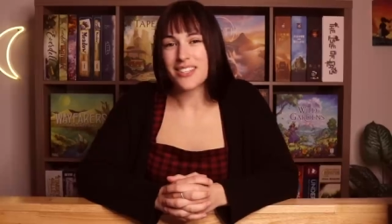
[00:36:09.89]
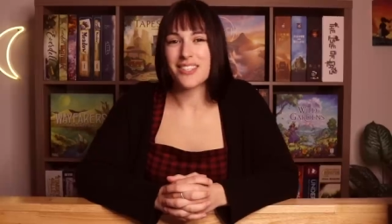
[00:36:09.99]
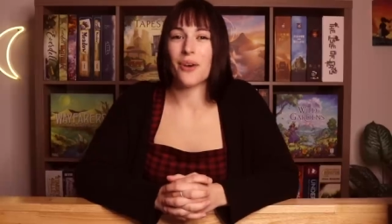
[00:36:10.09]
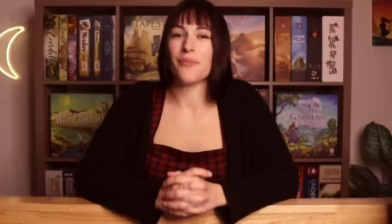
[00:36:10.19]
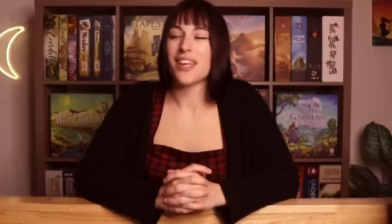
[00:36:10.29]

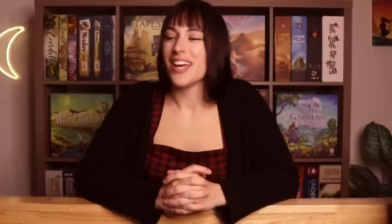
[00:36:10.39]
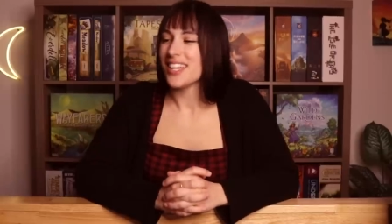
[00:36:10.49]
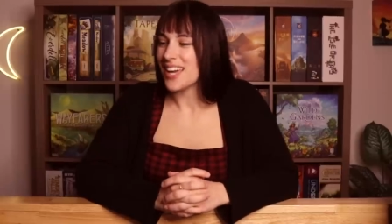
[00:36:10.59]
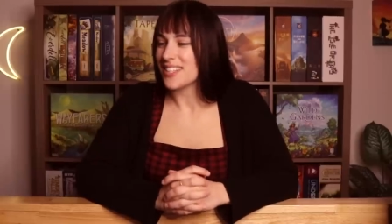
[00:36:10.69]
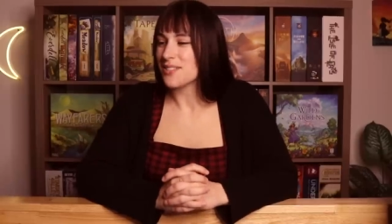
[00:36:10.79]
So
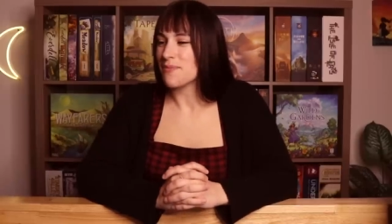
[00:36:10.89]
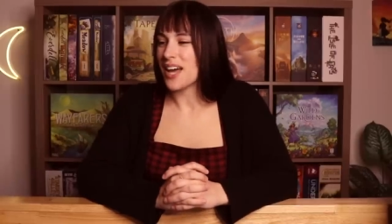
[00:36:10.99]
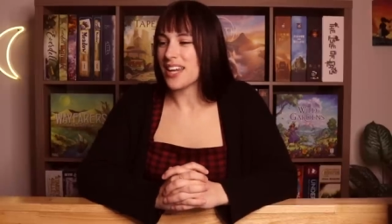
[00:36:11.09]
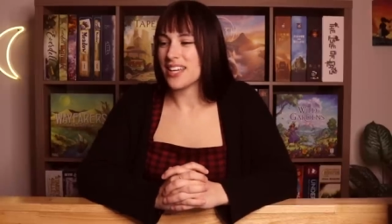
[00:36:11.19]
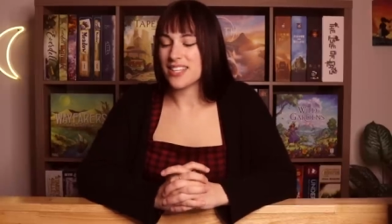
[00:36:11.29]
yes,
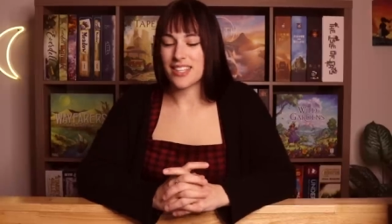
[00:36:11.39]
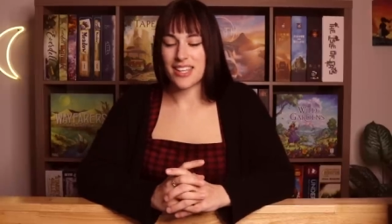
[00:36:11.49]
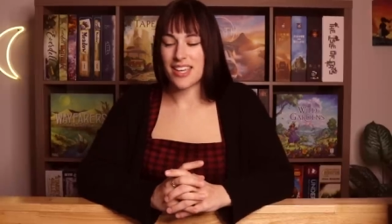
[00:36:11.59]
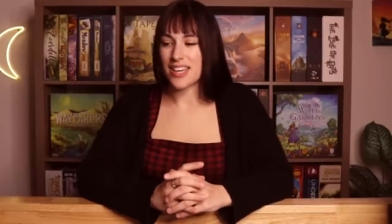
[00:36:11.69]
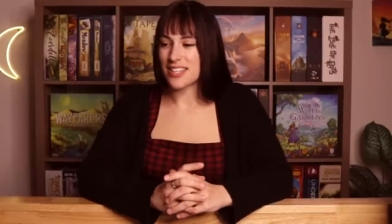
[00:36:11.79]
that is
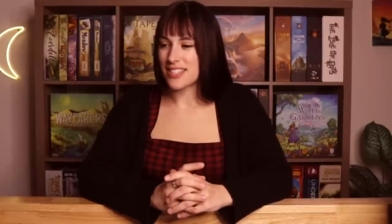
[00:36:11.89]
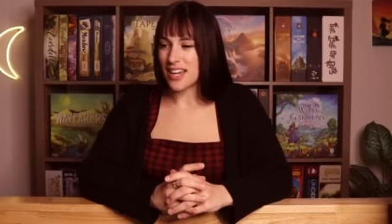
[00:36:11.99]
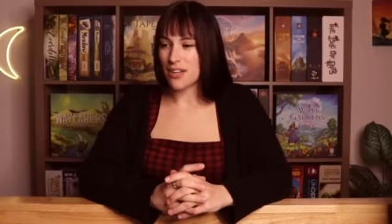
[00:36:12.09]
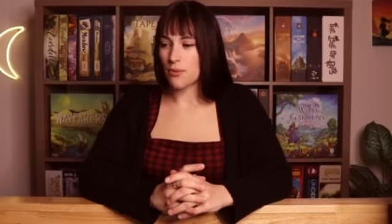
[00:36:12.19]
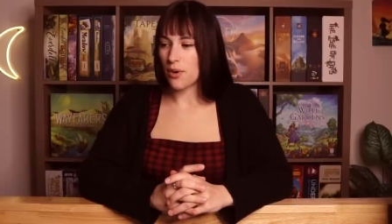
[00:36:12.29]
the
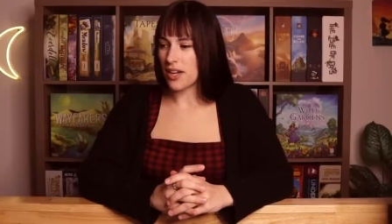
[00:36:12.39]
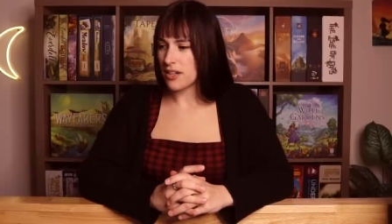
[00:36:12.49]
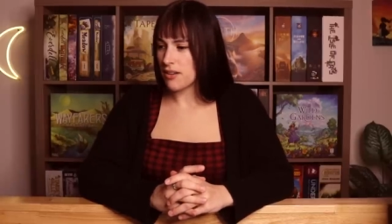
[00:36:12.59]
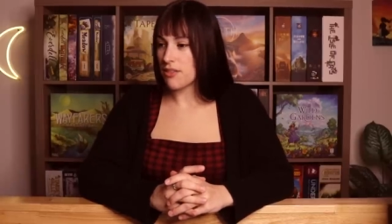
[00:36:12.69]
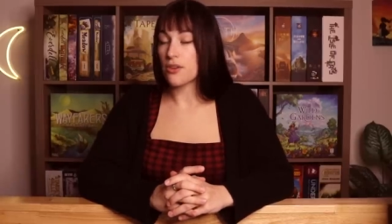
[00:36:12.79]
second
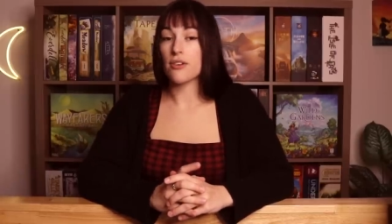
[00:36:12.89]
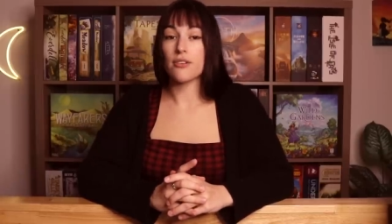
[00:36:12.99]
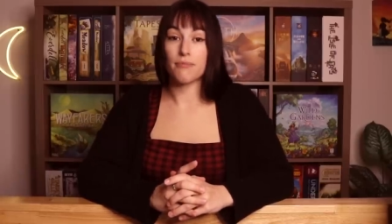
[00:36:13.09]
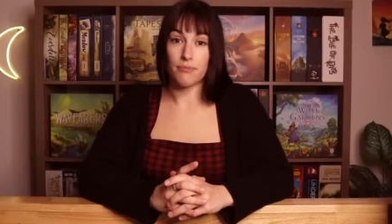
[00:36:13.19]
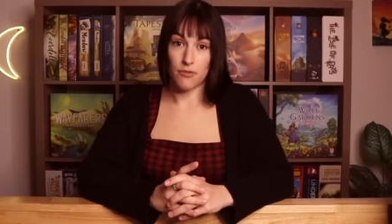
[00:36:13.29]
one,
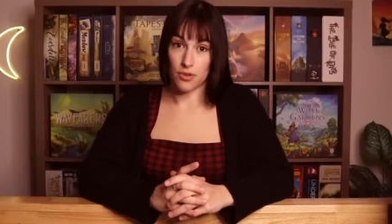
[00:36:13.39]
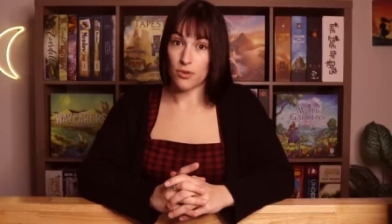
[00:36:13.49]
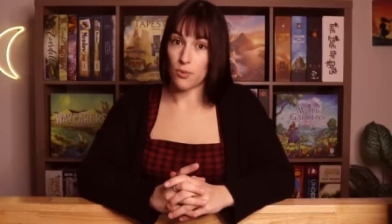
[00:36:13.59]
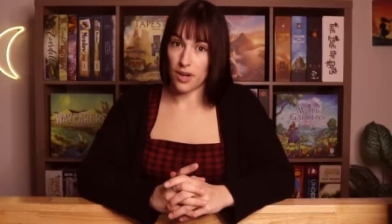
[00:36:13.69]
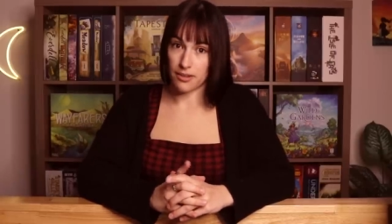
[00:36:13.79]
third,
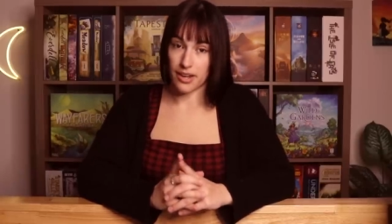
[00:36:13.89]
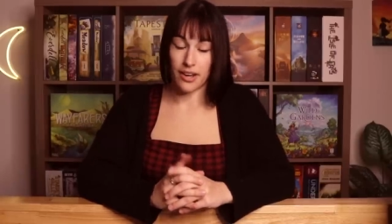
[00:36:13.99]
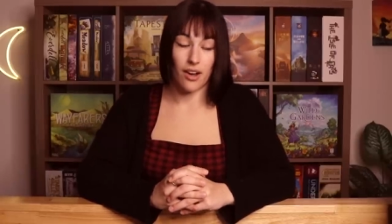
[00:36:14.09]
third one that I